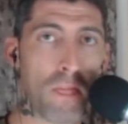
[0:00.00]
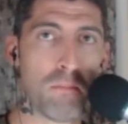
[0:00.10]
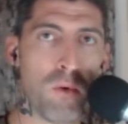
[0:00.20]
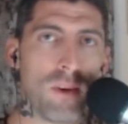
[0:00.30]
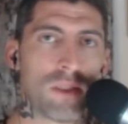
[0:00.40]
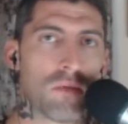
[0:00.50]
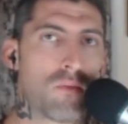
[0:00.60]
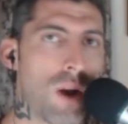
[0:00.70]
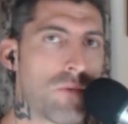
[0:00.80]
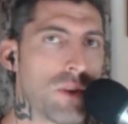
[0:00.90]
points of
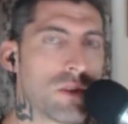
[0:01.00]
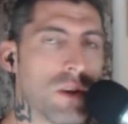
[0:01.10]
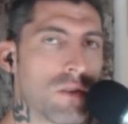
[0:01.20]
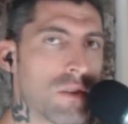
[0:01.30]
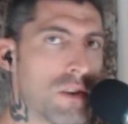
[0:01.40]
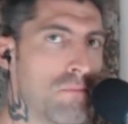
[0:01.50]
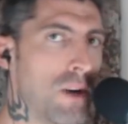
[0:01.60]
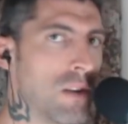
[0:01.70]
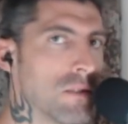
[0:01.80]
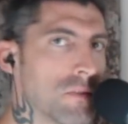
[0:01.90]
reference under their
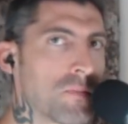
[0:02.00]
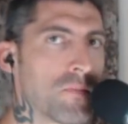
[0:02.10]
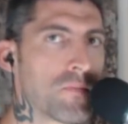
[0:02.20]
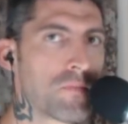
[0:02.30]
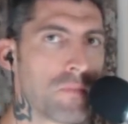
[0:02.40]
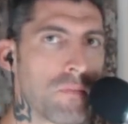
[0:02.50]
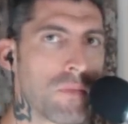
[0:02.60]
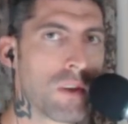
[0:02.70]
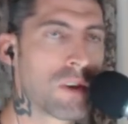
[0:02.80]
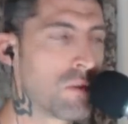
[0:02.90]
belt, can